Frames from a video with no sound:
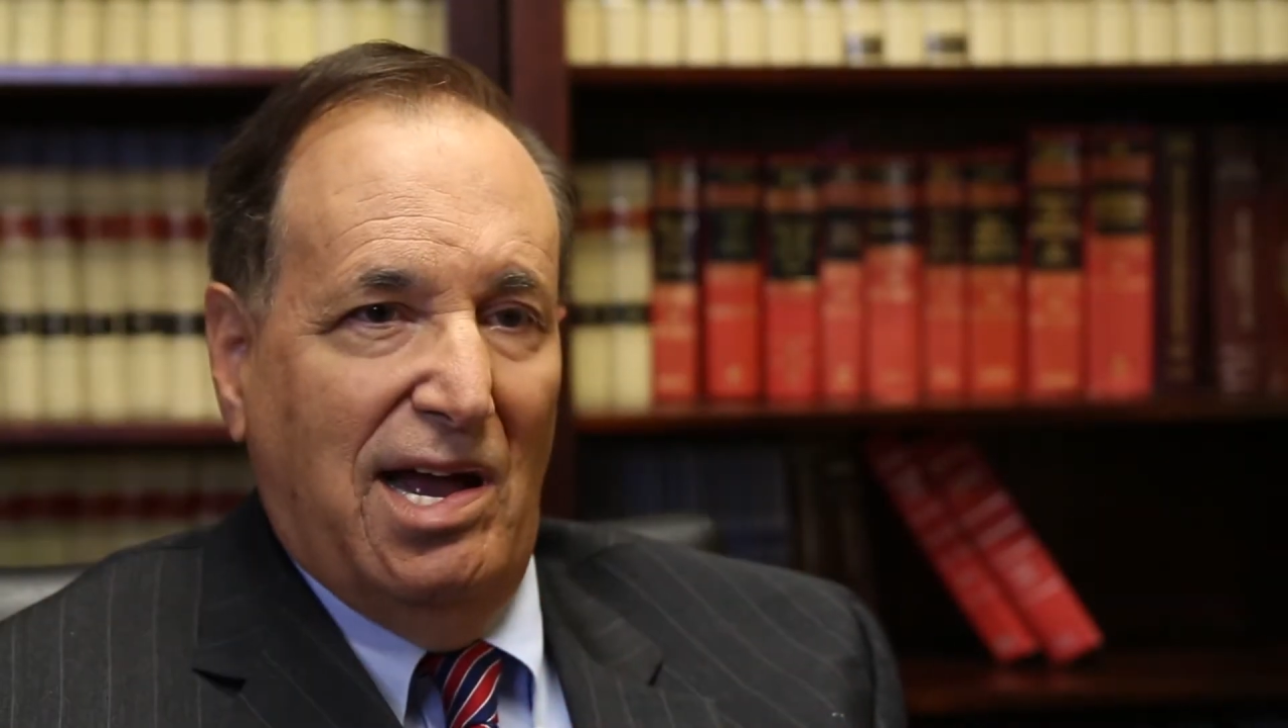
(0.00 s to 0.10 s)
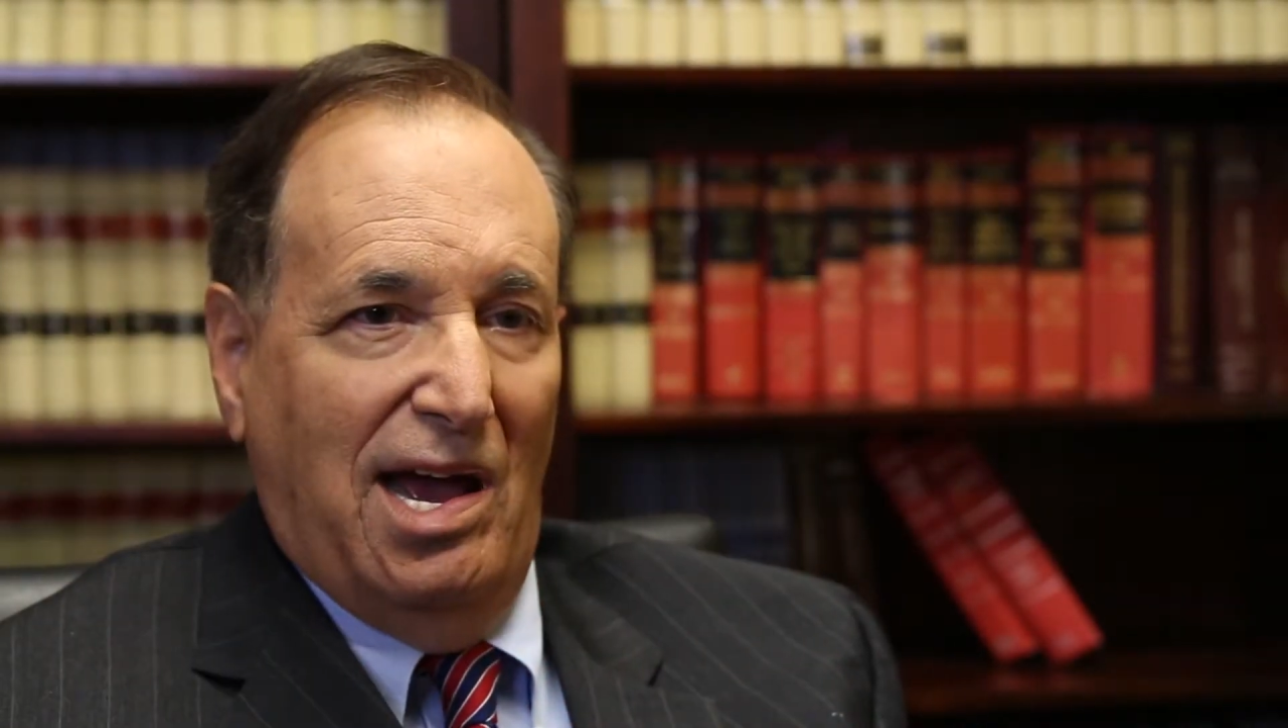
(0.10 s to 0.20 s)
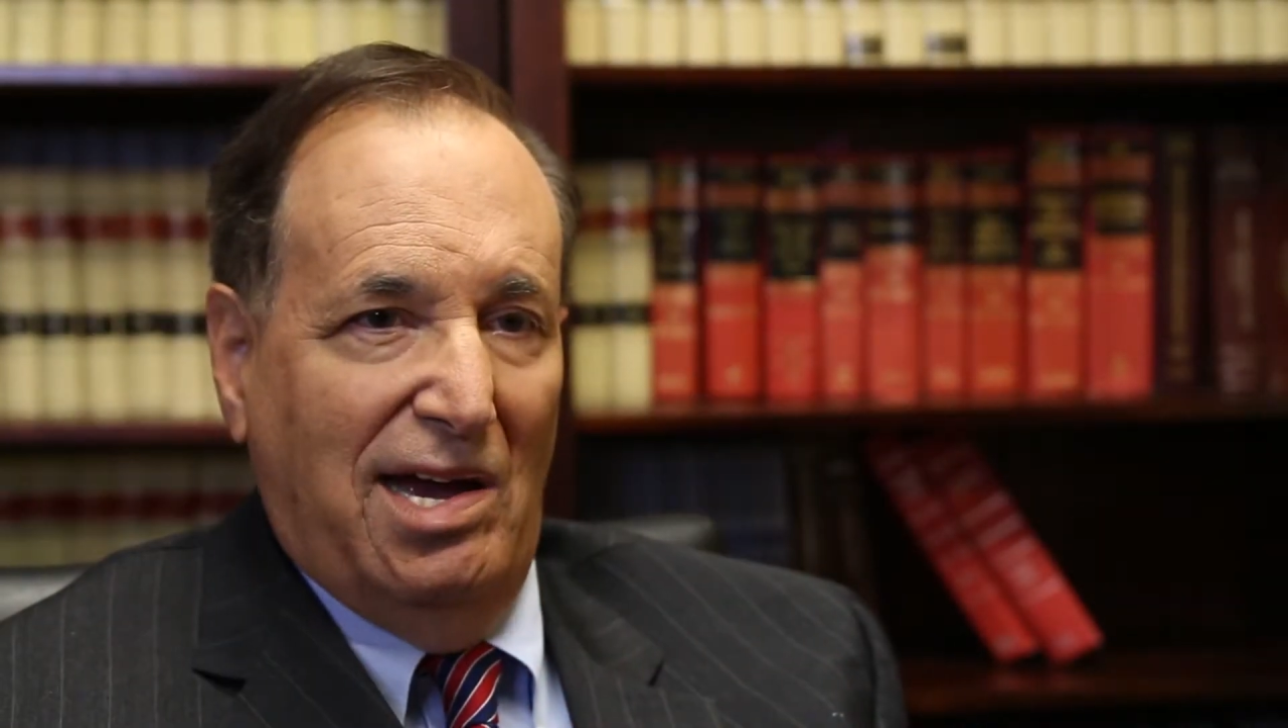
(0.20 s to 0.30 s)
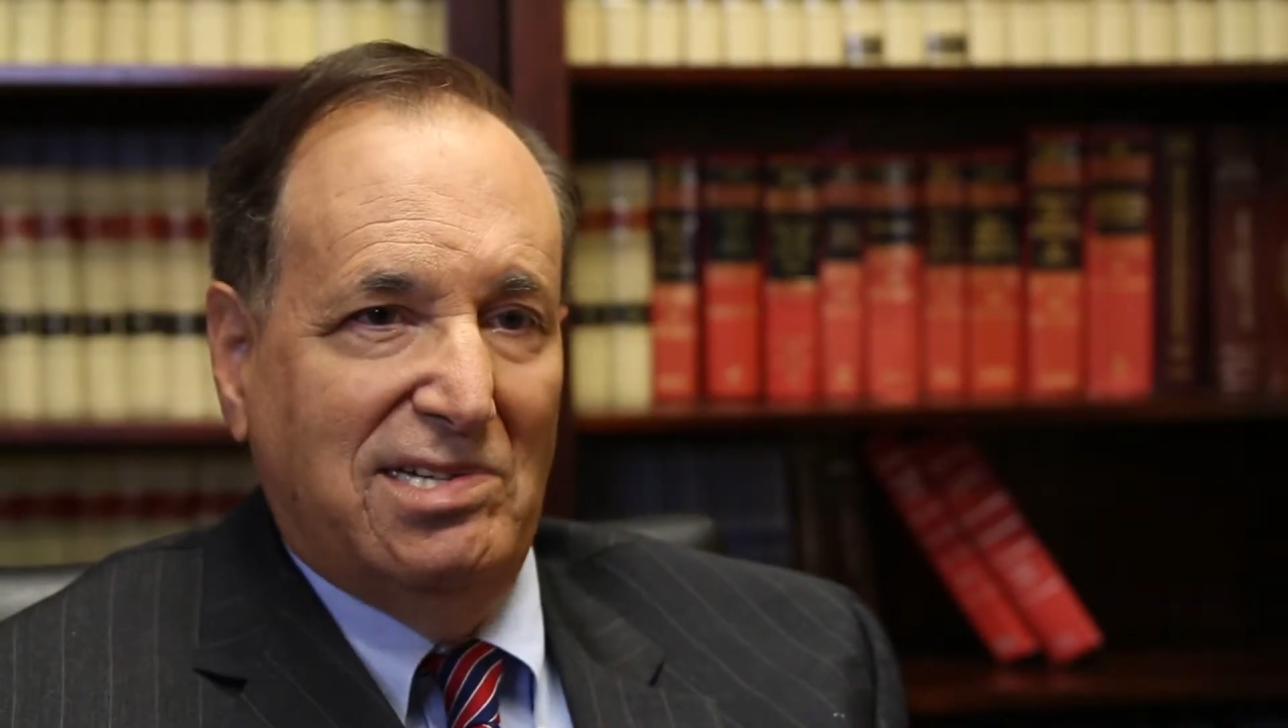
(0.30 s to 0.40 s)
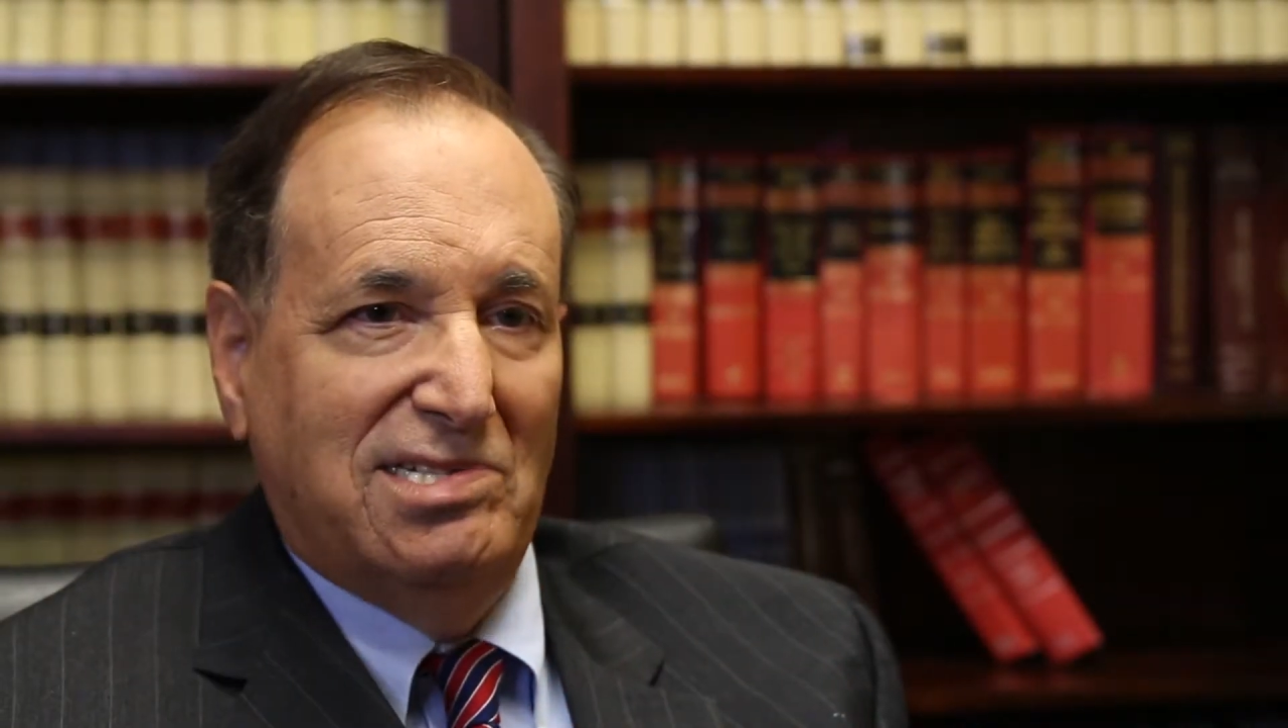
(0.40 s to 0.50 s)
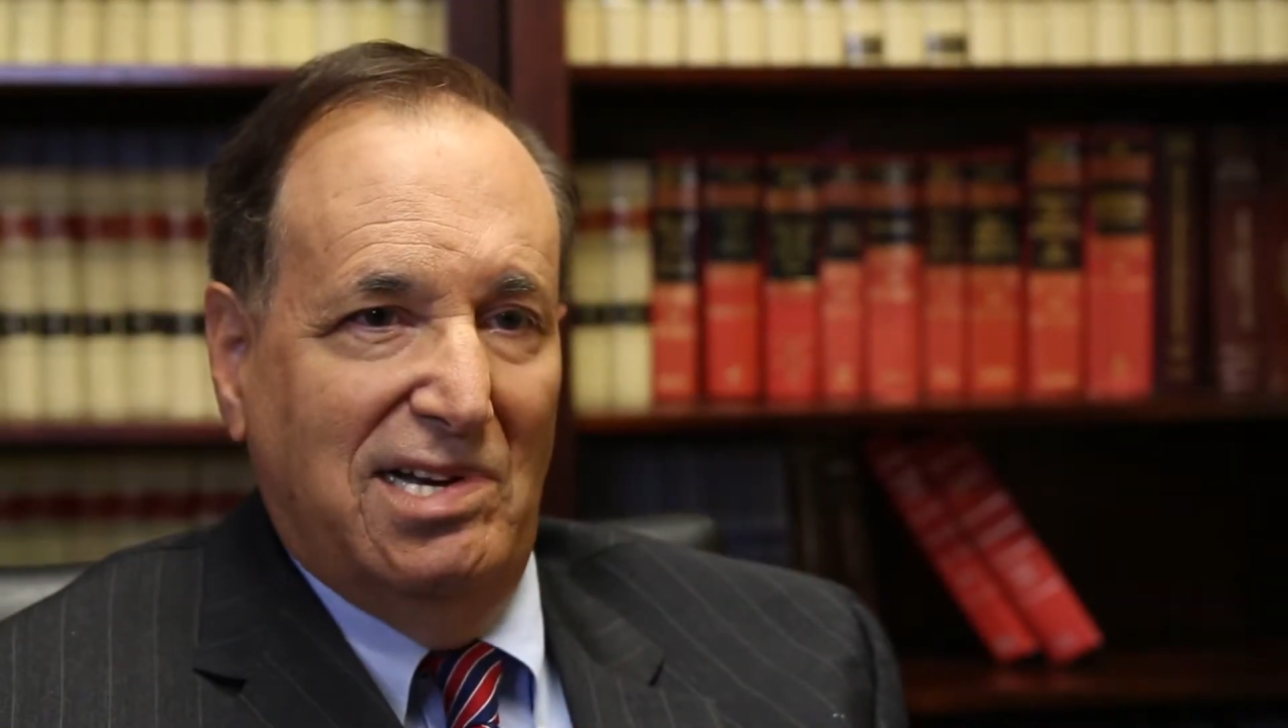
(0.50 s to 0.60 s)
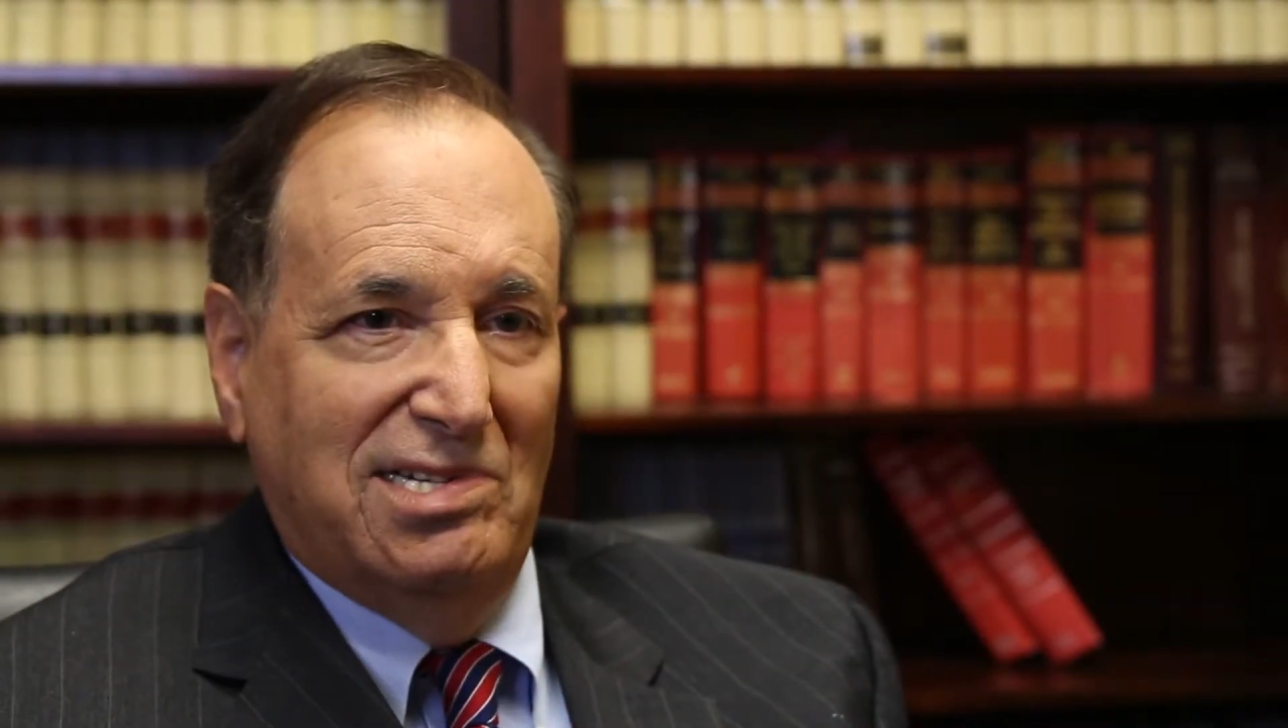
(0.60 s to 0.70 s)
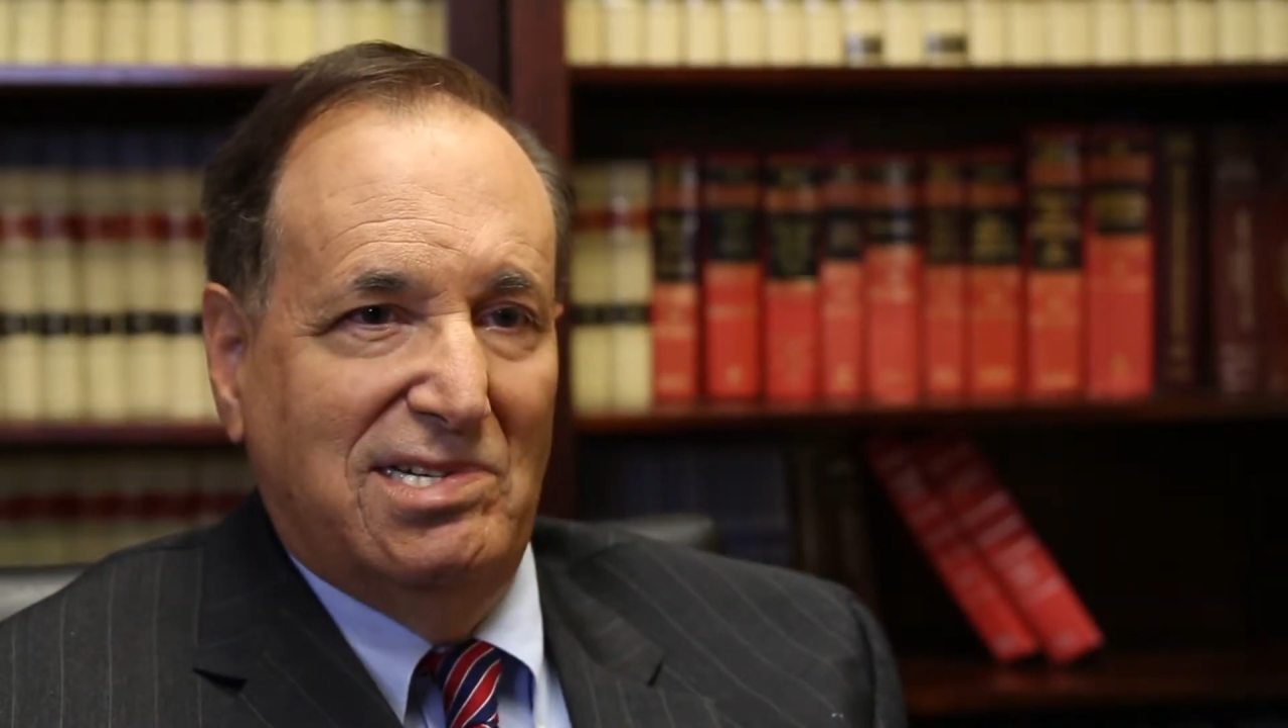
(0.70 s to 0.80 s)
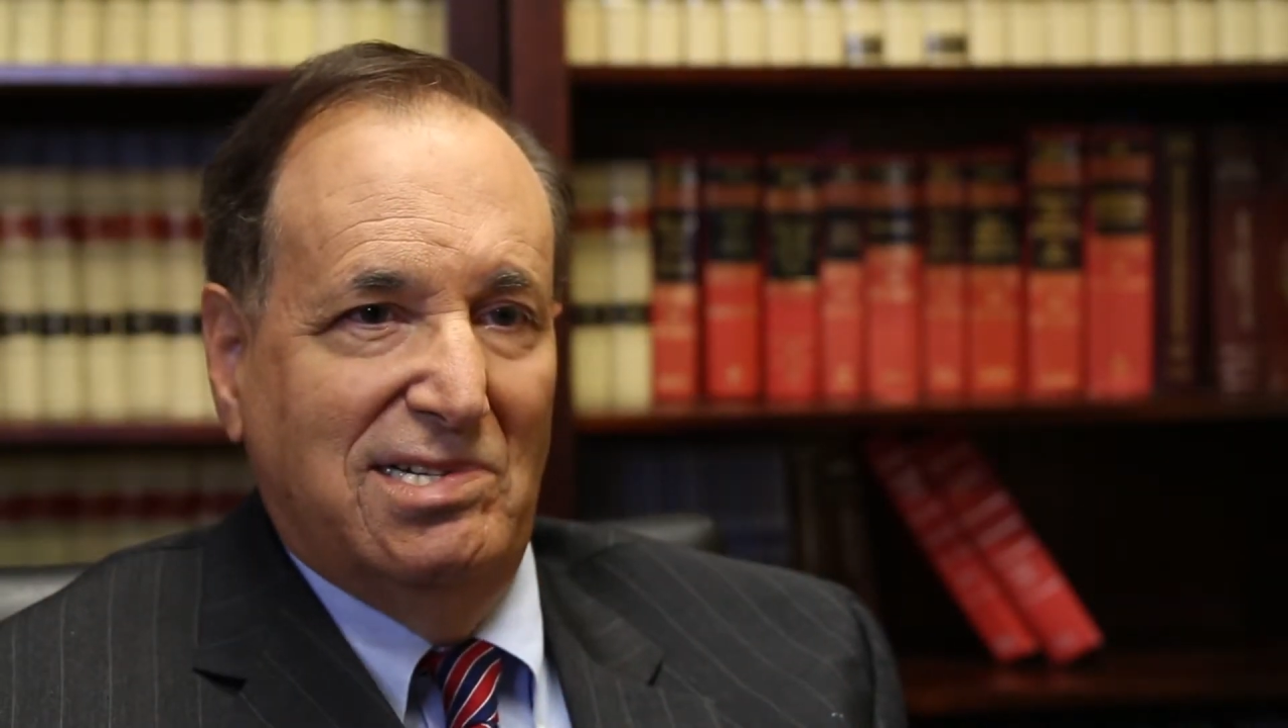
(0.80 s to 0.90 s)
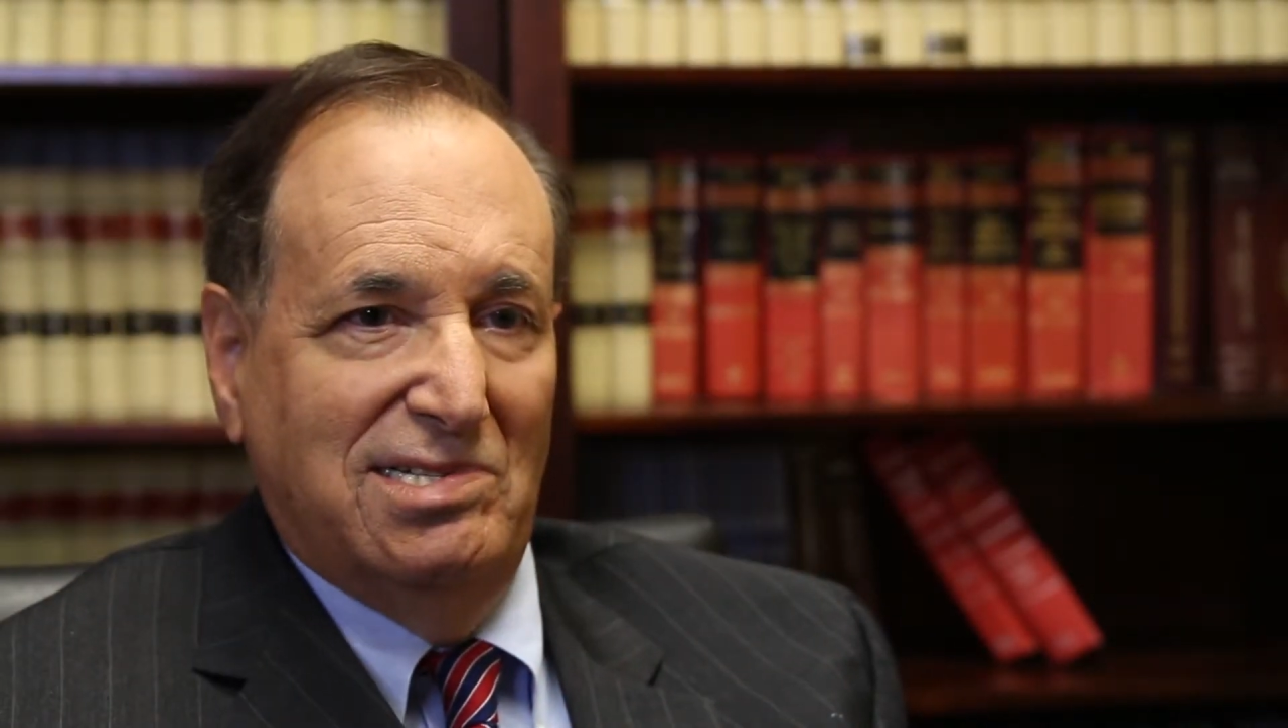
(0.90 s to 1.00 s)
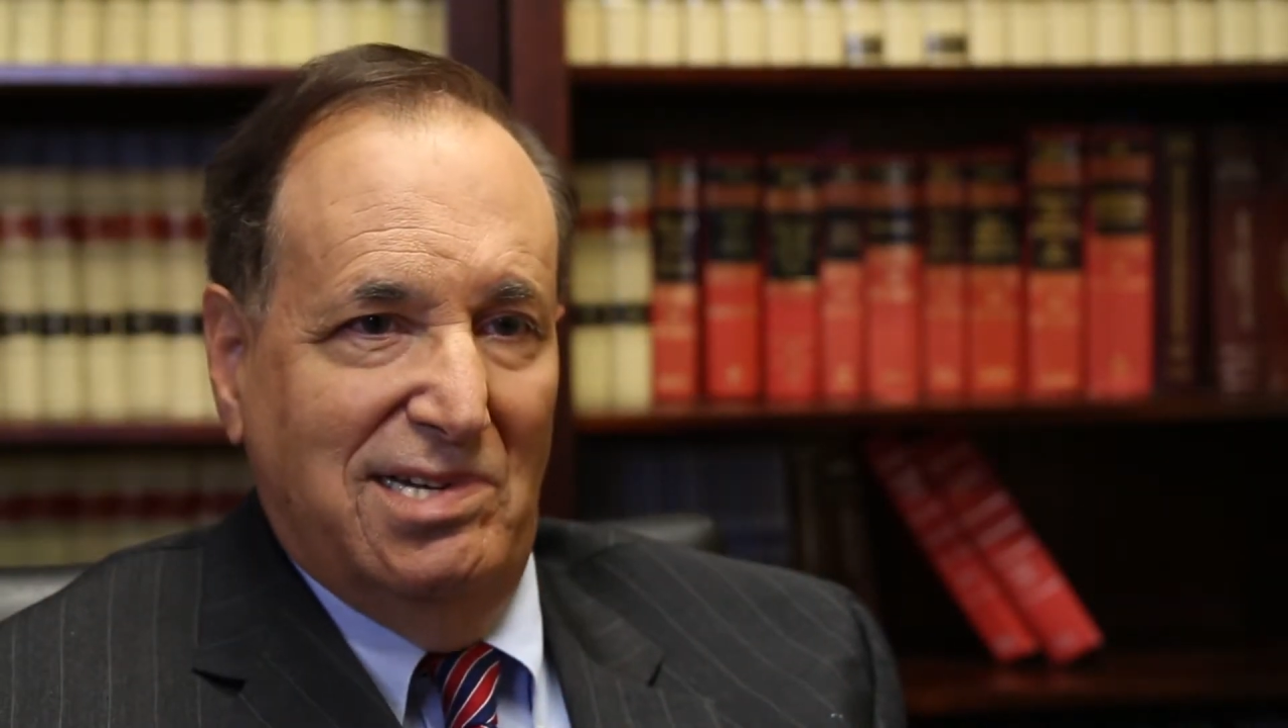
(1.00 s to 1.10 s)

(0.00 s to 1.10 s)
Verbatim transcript: assets and